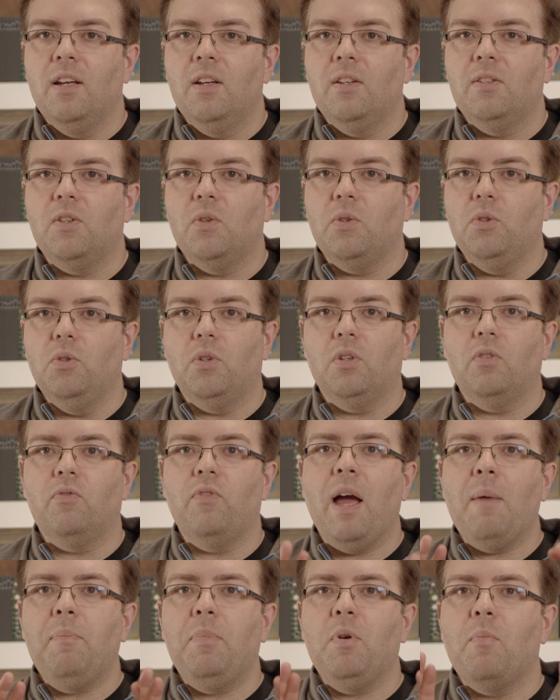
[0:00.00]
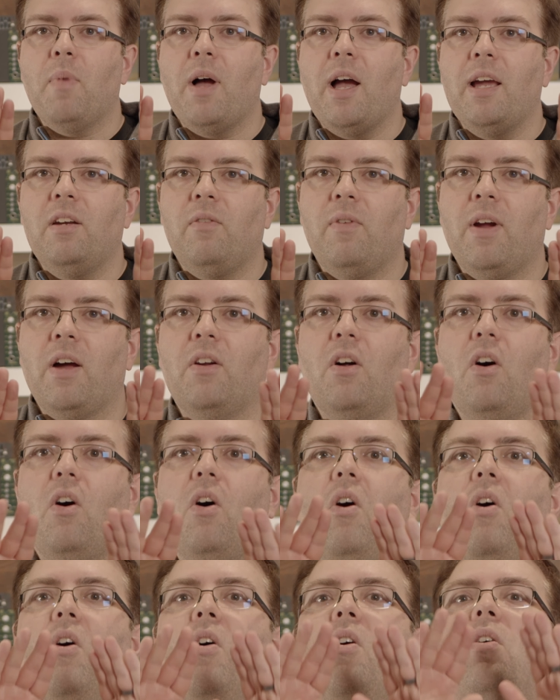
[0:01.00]
So you can wrap your mind around
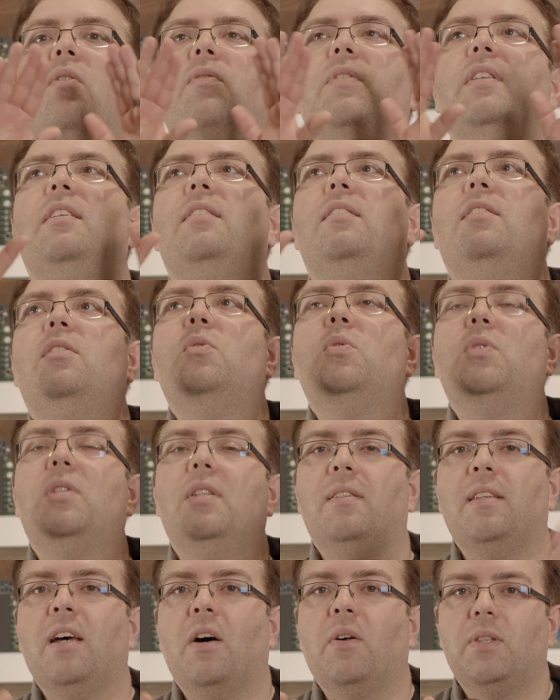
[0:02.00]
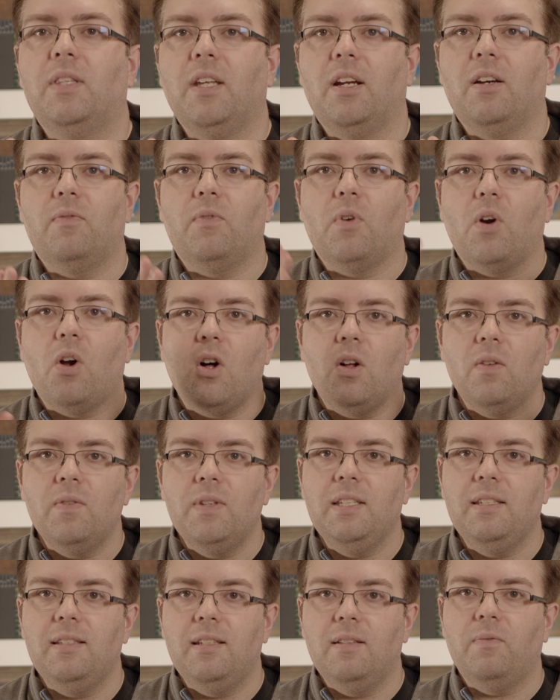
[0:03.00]
all of these uses out there for all of
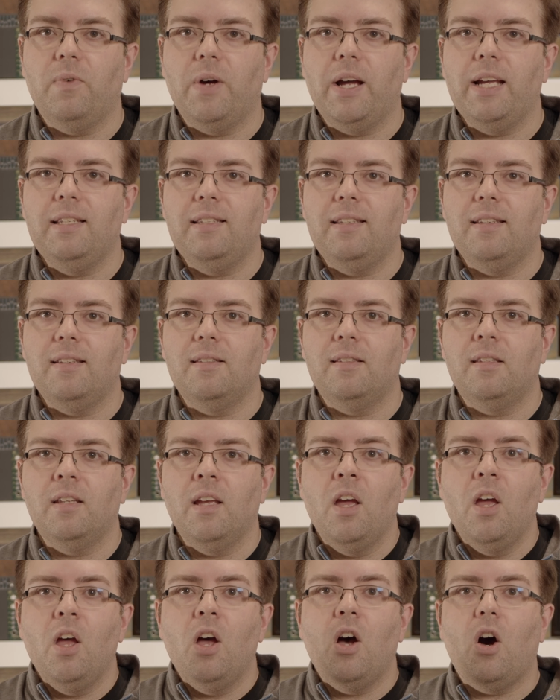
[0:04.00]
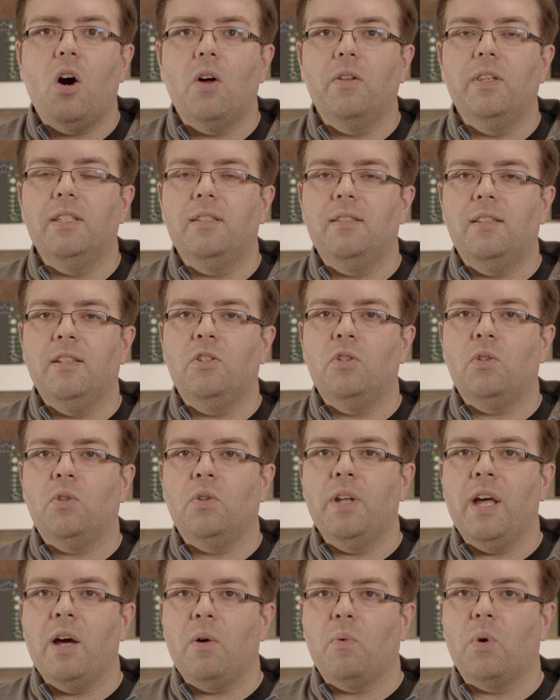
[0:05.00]
these devices on this digital
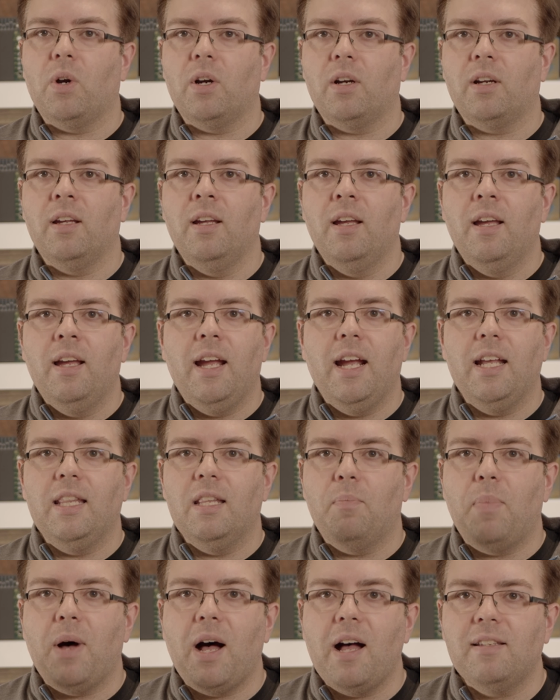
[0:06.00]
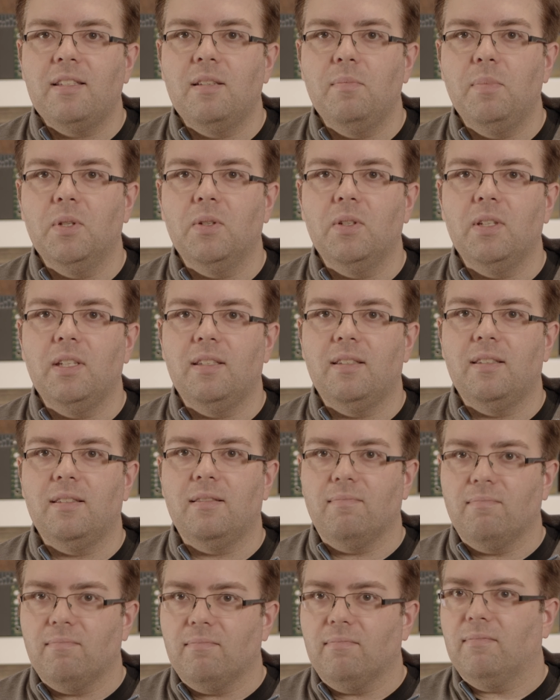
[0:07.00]
network, and the possibilities
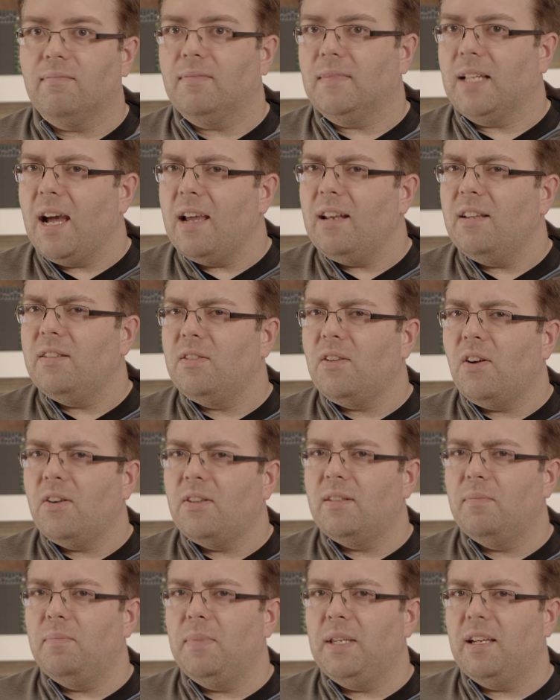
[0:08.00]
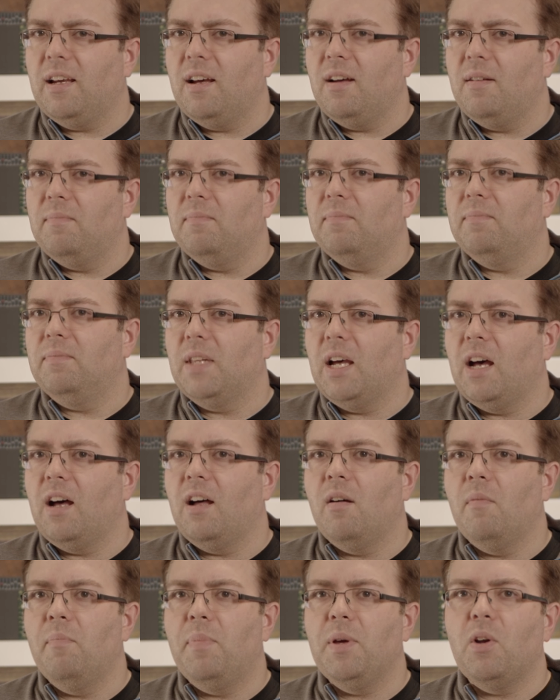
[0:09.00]
kind of start to become
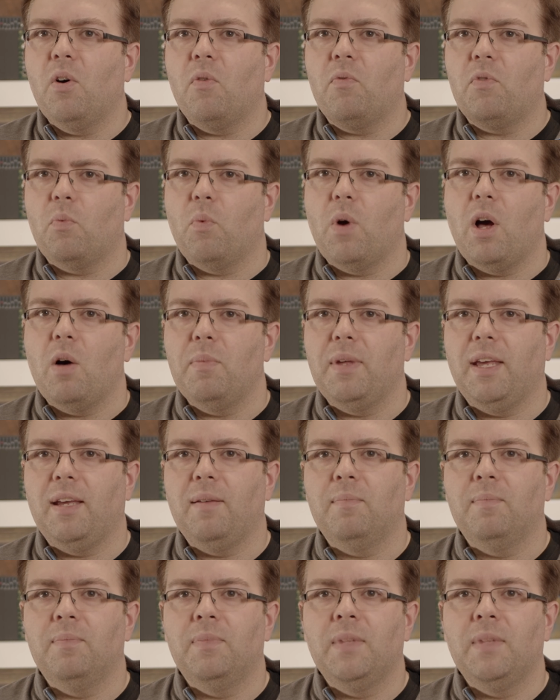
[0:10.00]
a bit overwhelming.